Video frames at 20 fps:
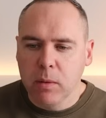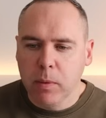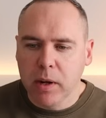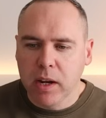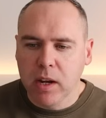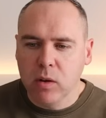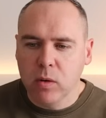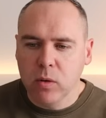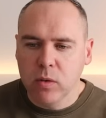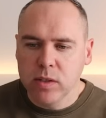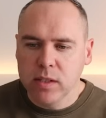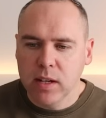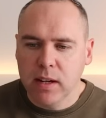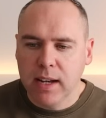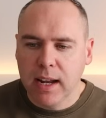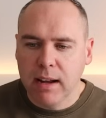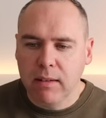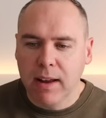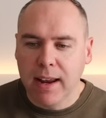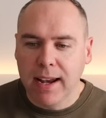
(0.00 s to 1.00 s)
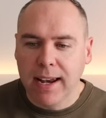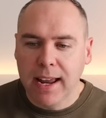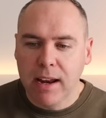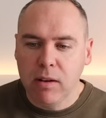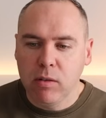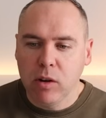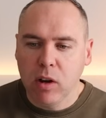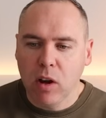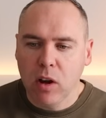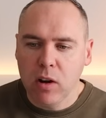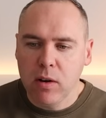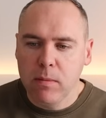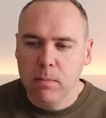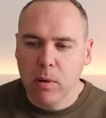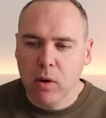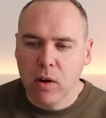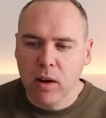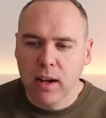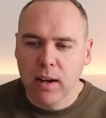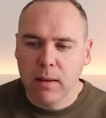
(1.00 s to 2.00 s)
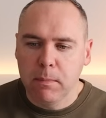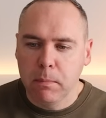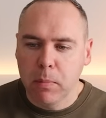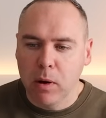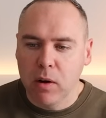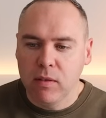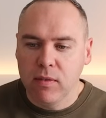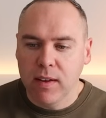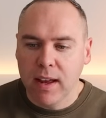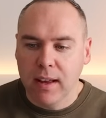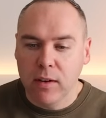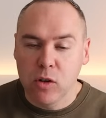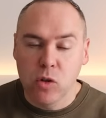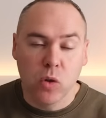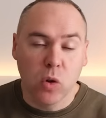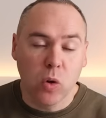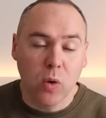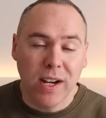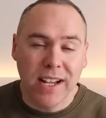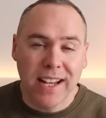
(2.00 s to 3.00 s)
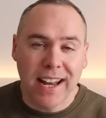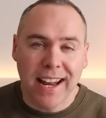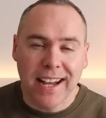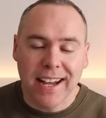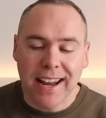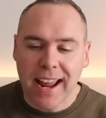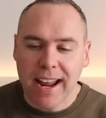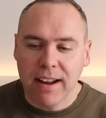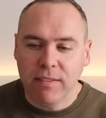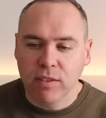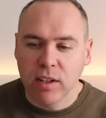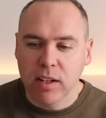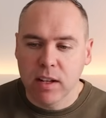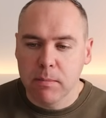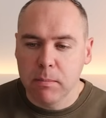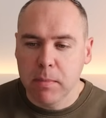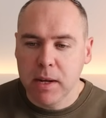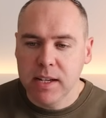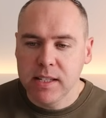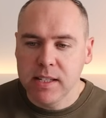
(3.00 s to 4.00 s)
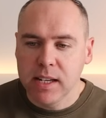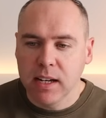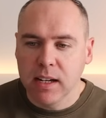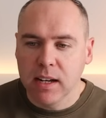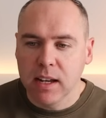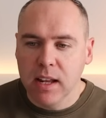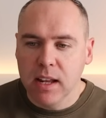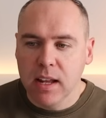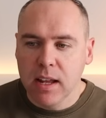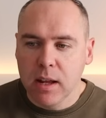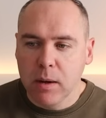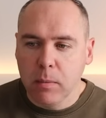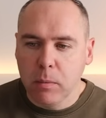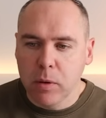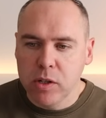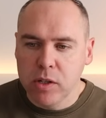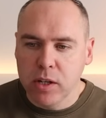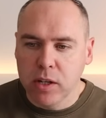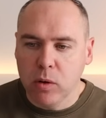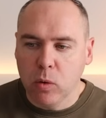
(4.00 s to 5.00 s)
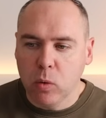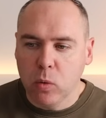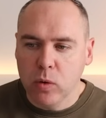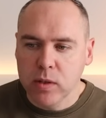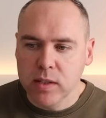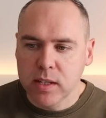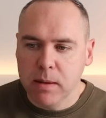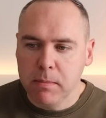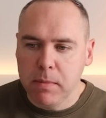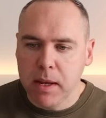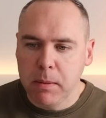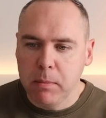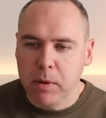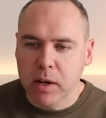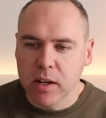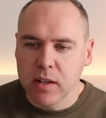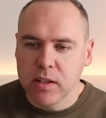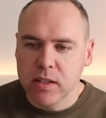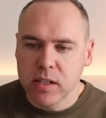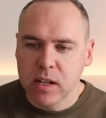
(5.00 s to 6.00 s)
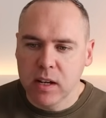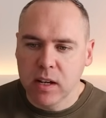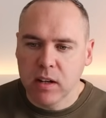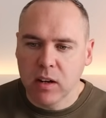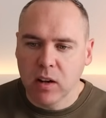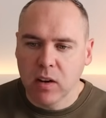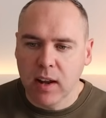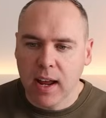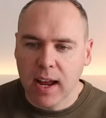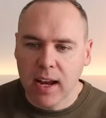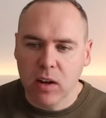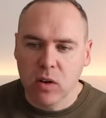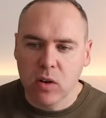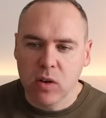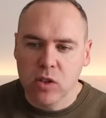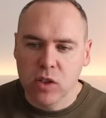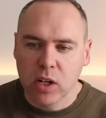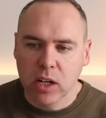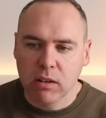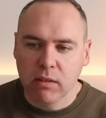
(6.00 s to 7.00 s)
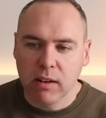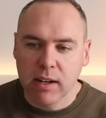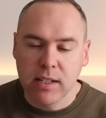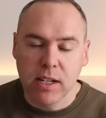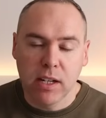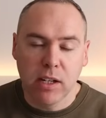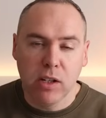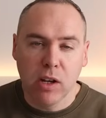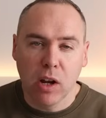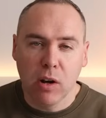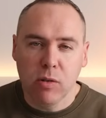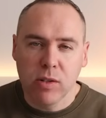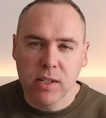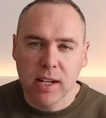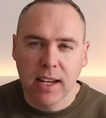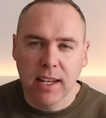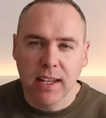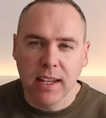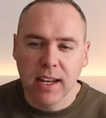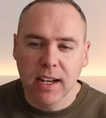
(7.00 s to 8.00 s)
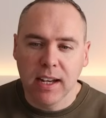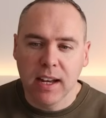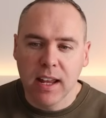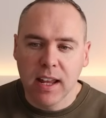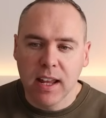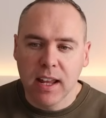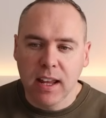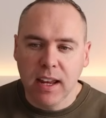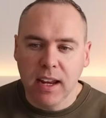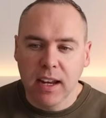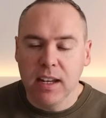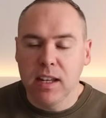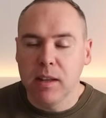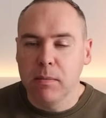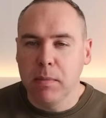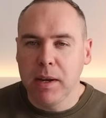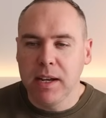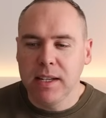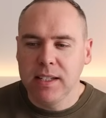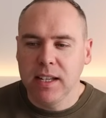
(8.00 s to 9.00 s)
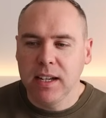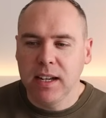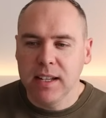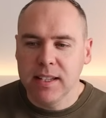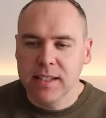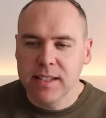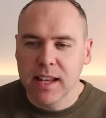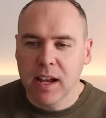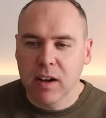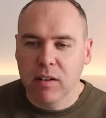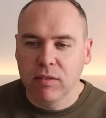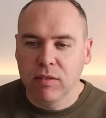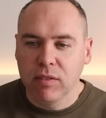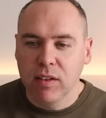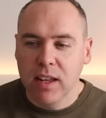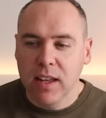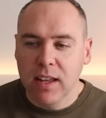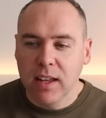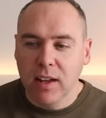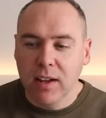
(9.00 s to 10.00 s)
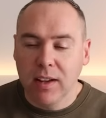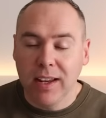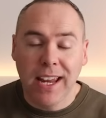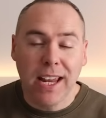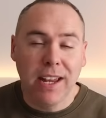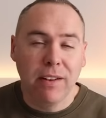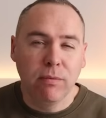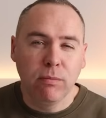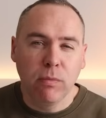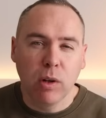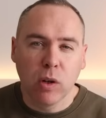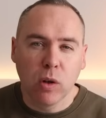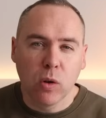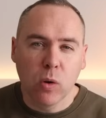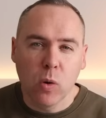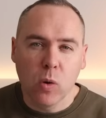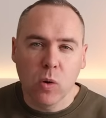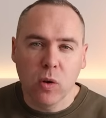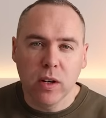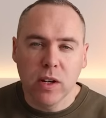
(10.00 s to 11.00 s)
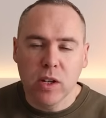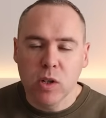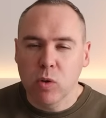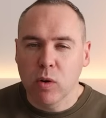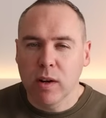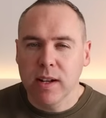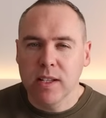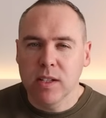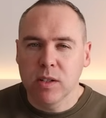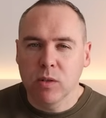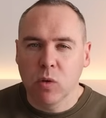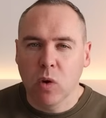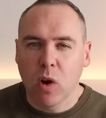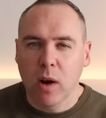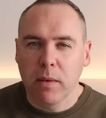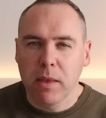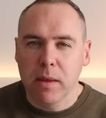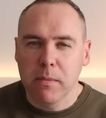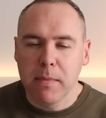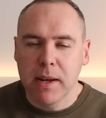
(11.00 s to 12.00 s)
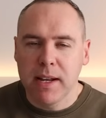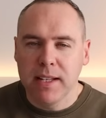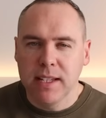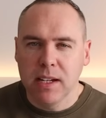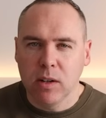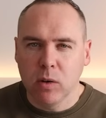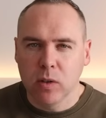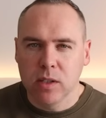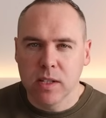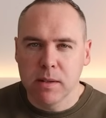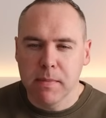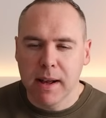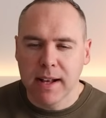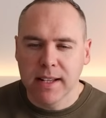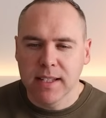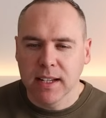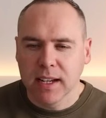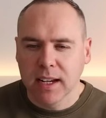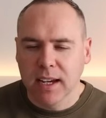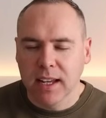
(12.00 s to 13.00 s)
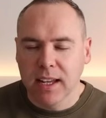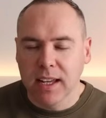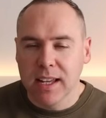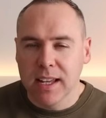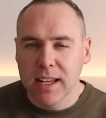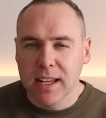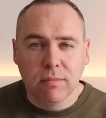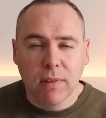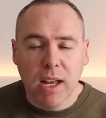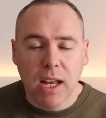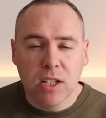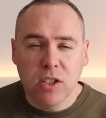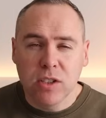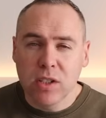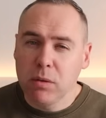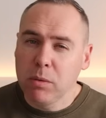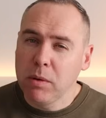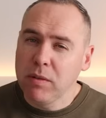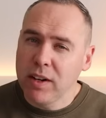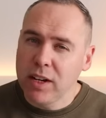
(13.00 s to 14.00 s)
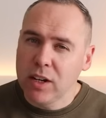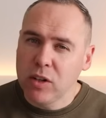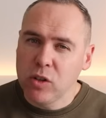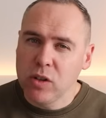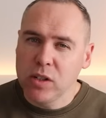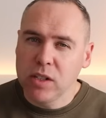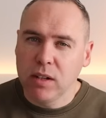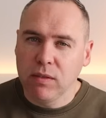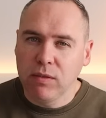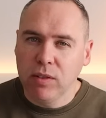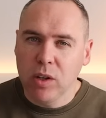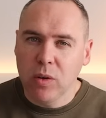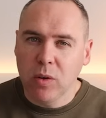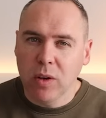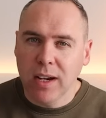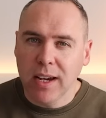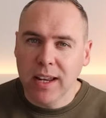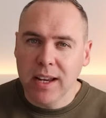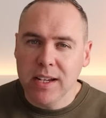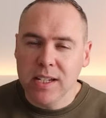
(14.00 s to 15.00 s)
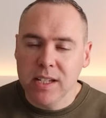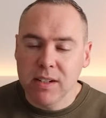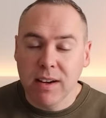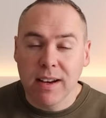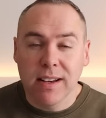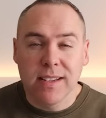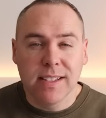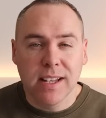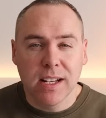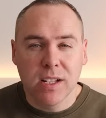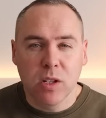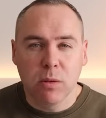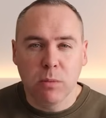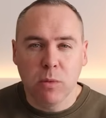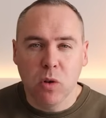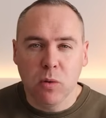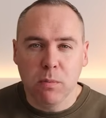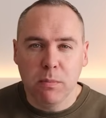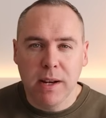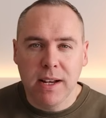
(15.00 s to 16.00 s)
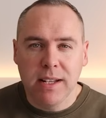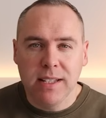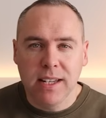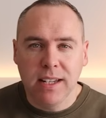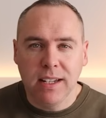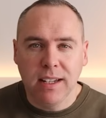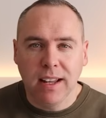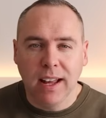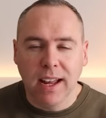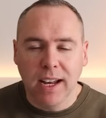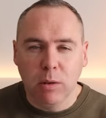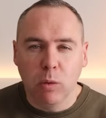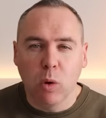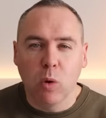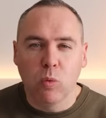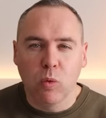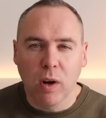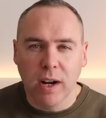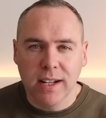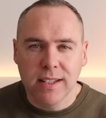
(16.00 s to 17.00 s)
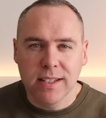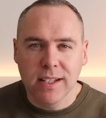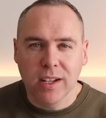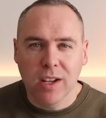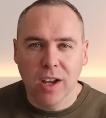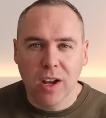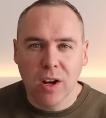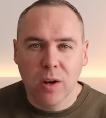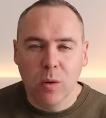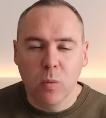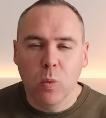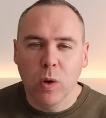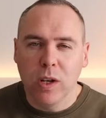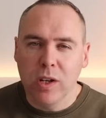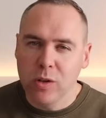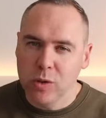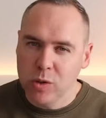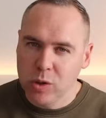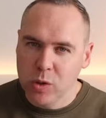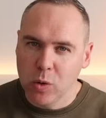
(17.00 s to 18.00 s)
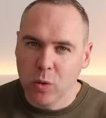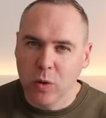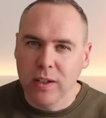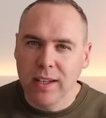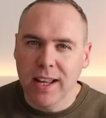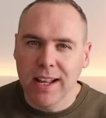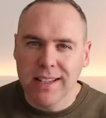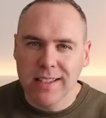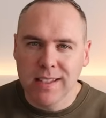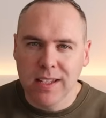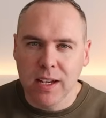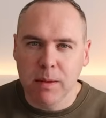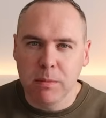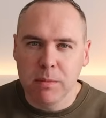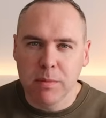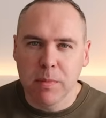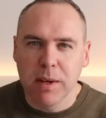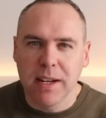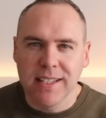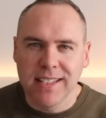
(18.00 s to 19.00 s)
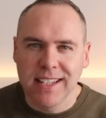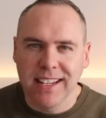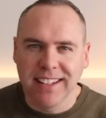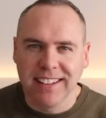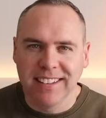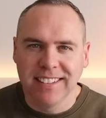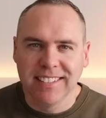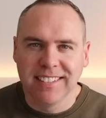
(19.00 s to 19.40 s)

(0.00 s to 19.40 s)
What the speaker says: we can also now allow Copilot both during and after the meeting, which can also mean we can turn on AI-generated note-taking in the meeting itself, and even record and transcribe the meeting automatically. And so within just a few clicks, you now set up your meeting and you're all ready to go when you join that Teams meeting.